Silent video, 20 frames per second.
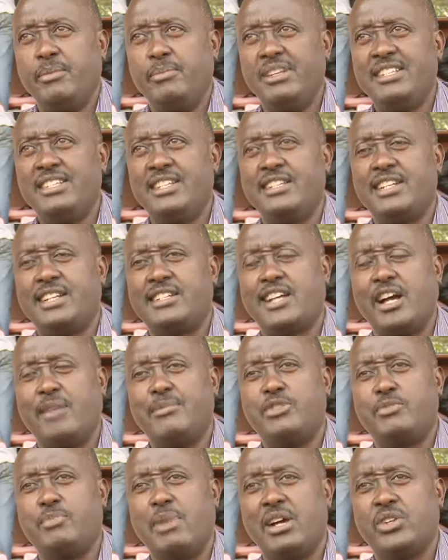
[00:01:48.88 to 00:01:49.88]
The message that
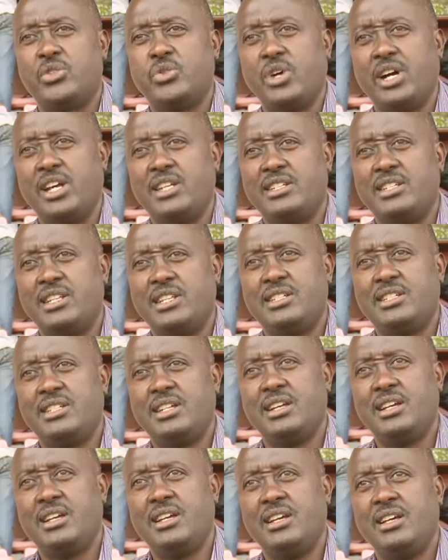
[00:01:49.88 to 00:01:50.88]
comes back to us that
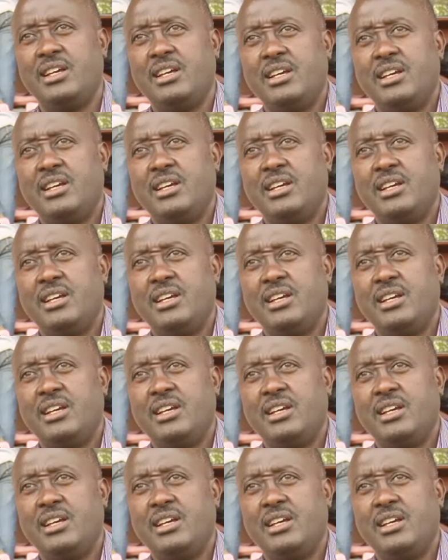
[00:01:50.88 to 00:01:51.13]
uh,